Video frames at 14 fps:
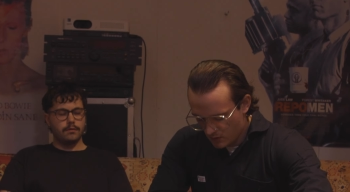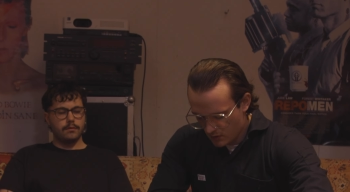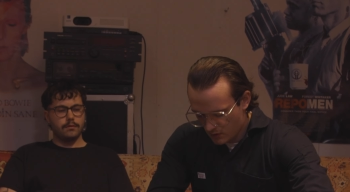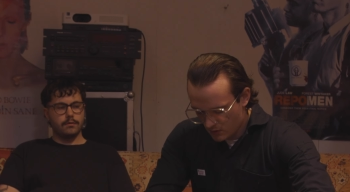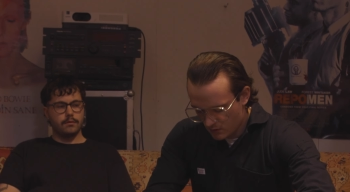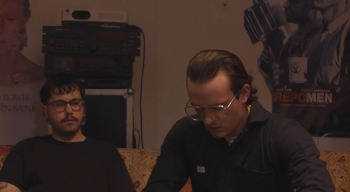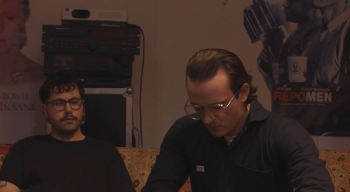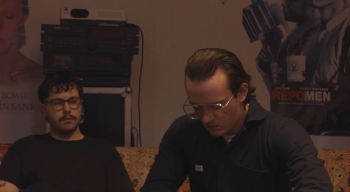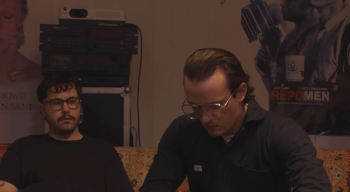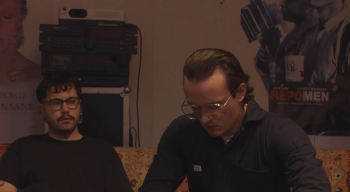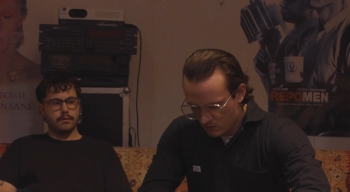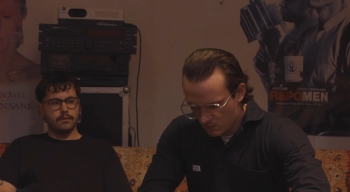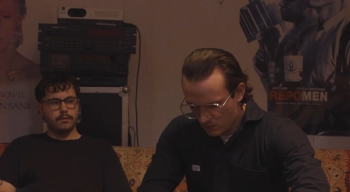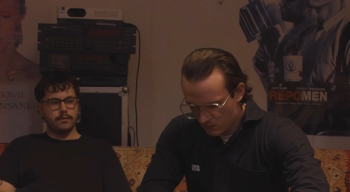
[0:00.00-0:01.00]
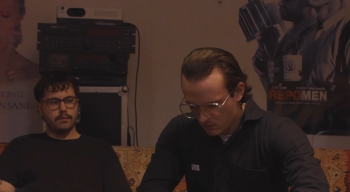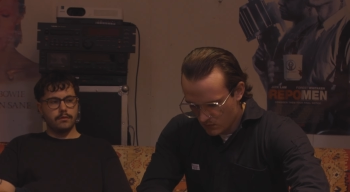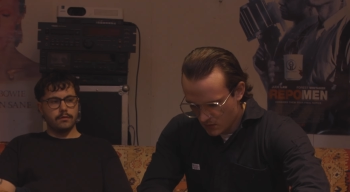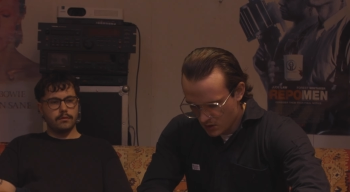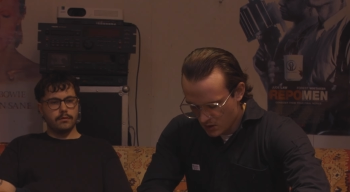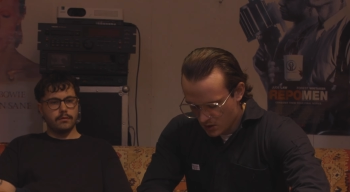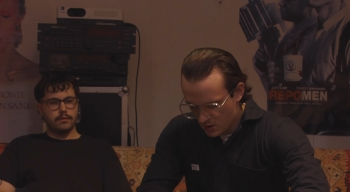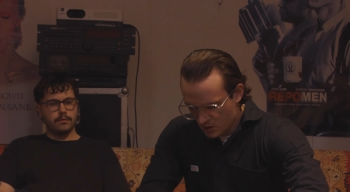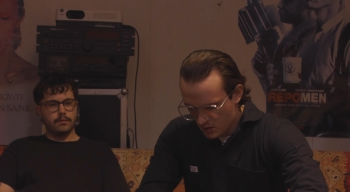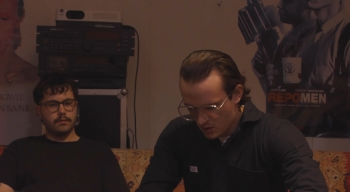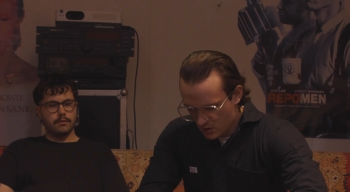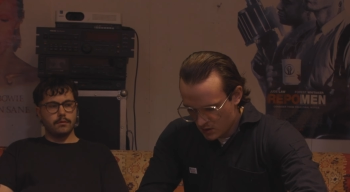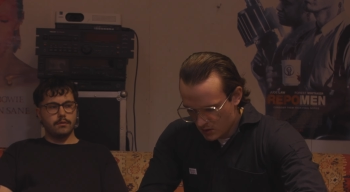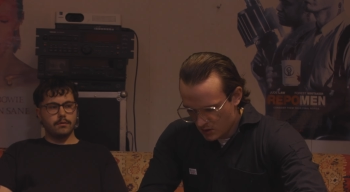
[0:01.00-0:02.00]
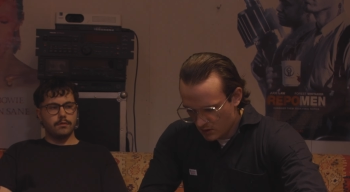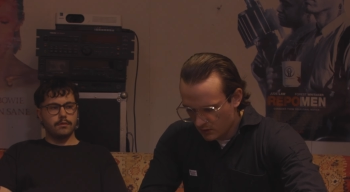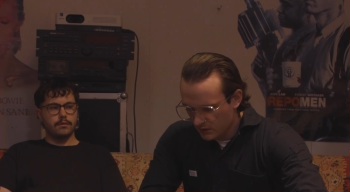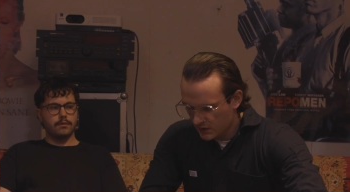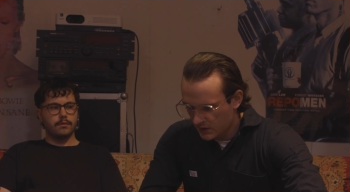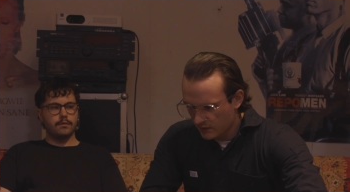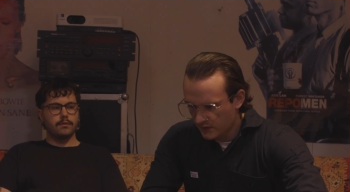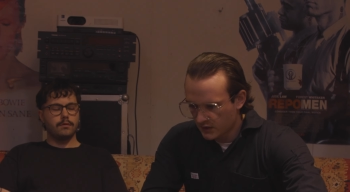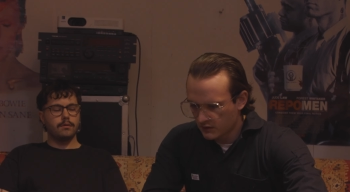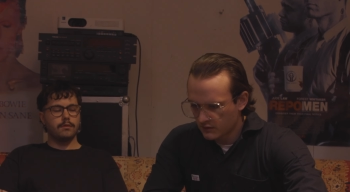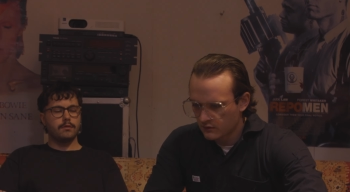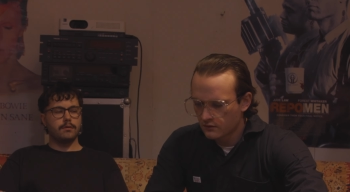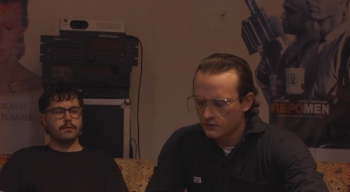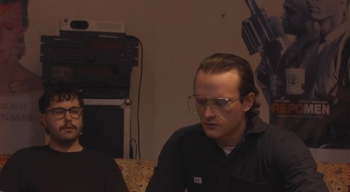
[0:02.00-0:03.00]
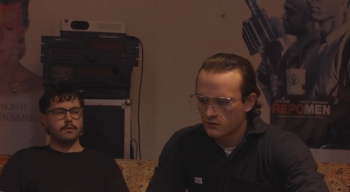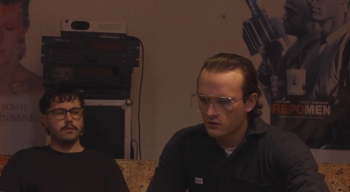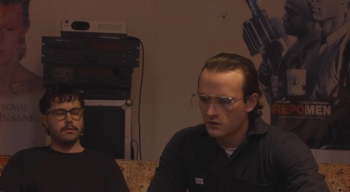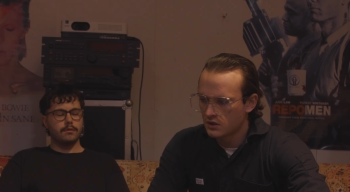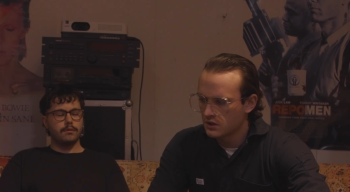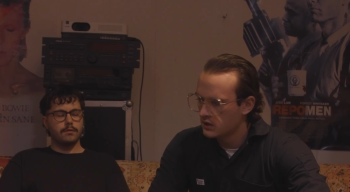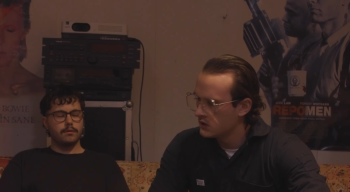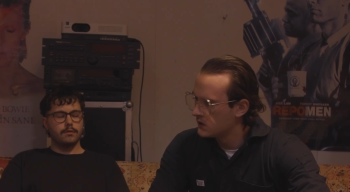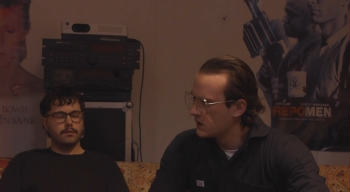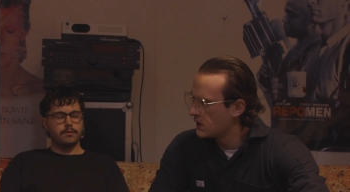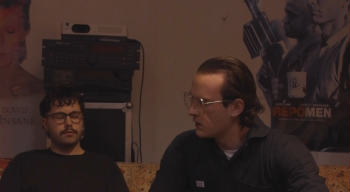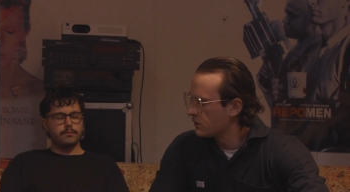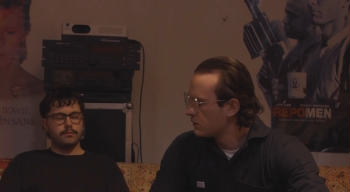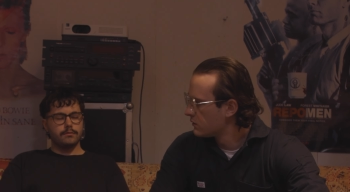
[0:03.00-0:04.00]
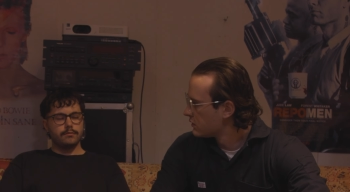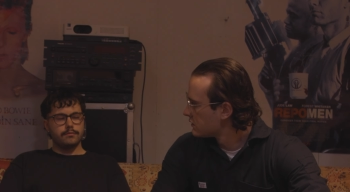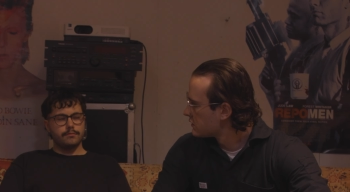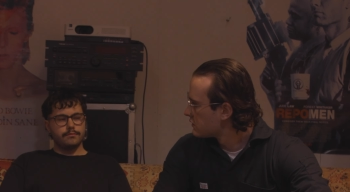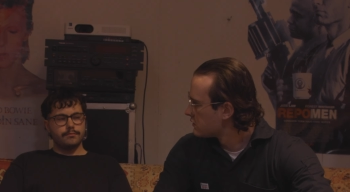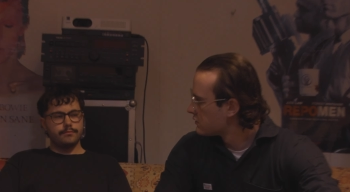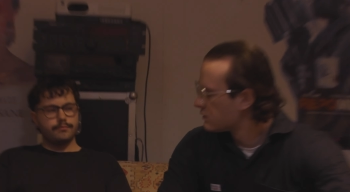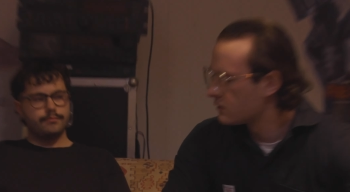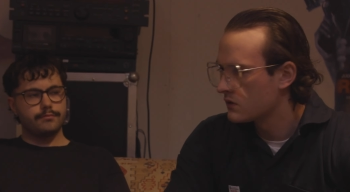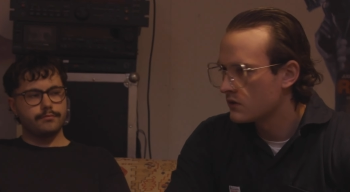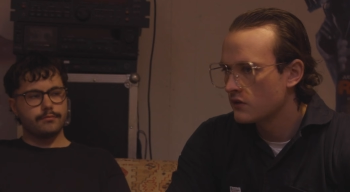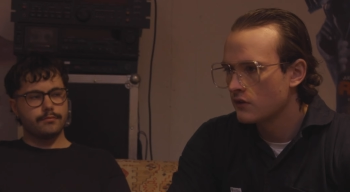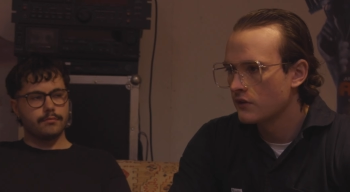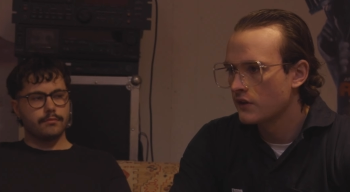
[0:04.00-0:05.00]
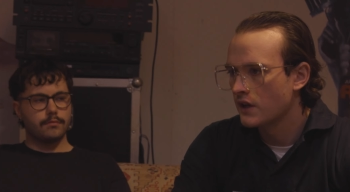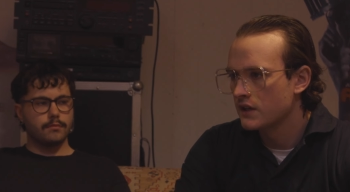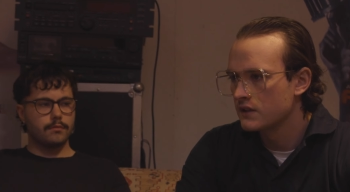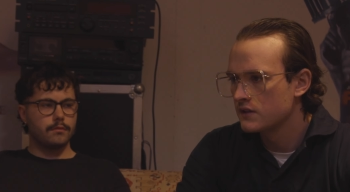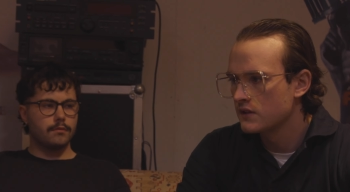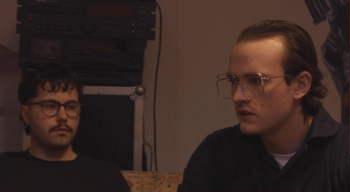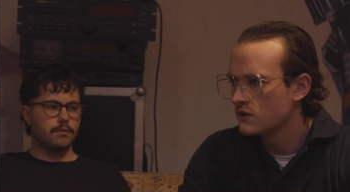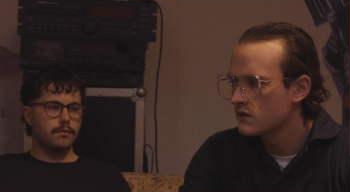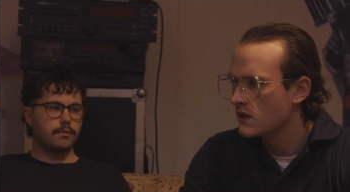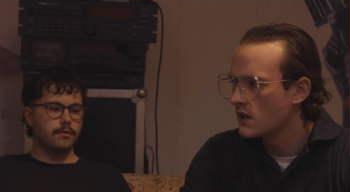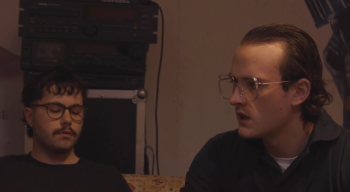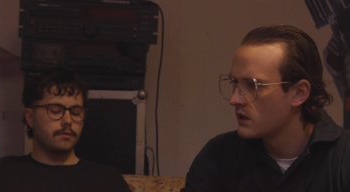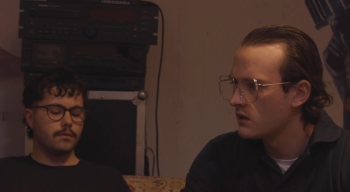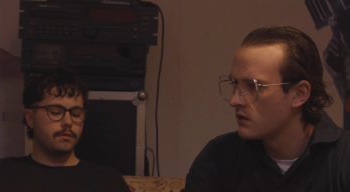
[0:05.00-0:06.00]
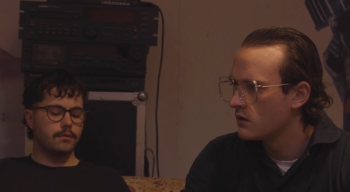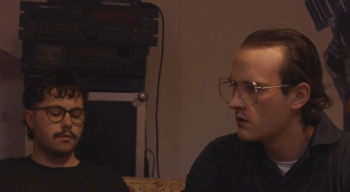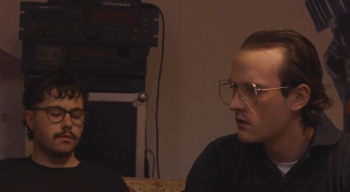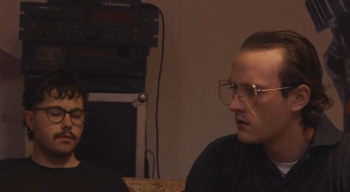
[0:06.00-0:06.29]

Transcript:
Speaker 1: Um, I've got something I need to tell you, and it's it's not that easy to say.